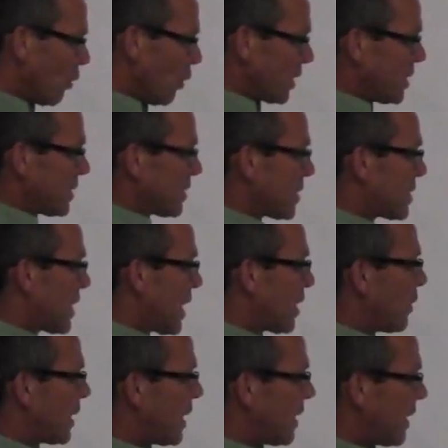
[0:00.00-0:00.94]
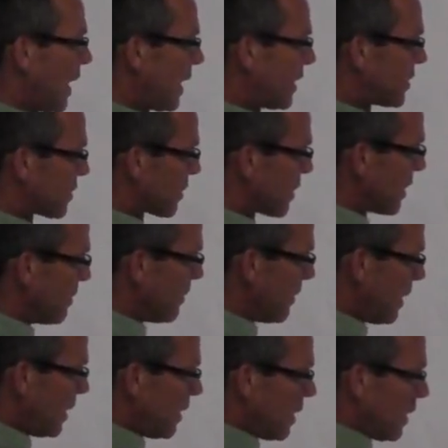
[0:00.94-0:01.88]
which is a segue to the ice cream.
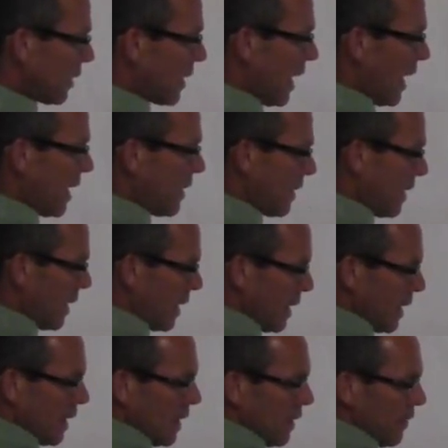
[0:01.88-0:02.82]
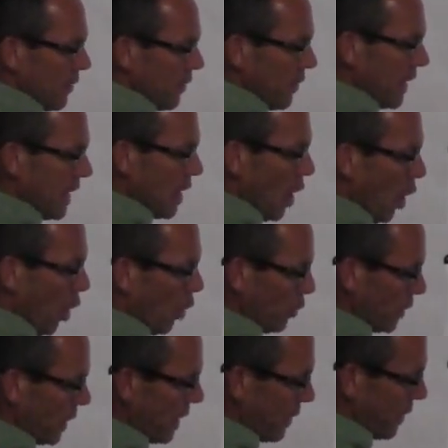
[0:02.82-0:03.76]
Okay? The
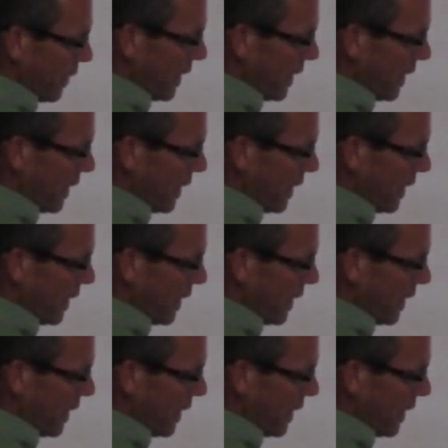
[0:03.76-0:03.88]
only